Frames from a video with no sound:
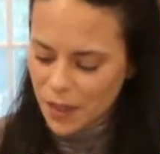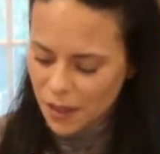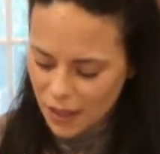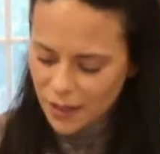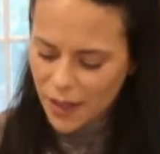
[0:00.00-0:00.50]

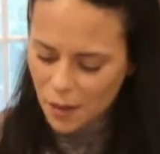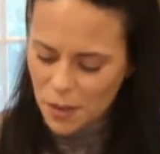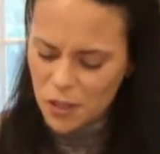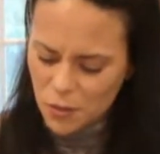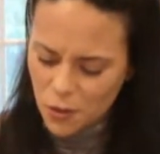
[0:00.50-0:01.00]
Again, like I
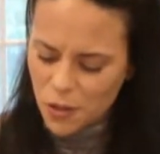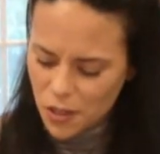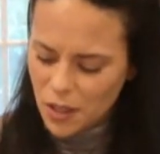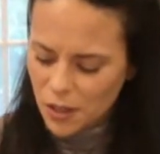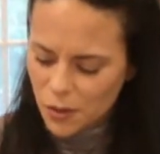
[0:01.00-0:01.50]
mentioned, we're
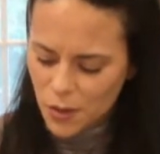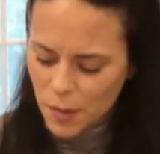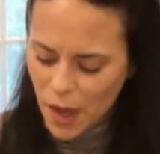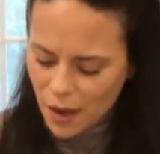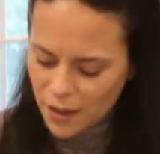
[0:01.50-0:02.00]
just going to use a
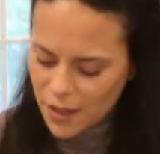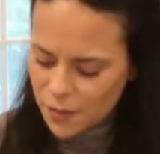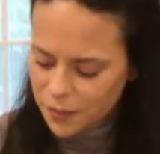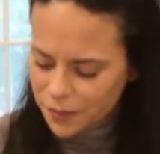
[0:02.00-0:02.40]
box.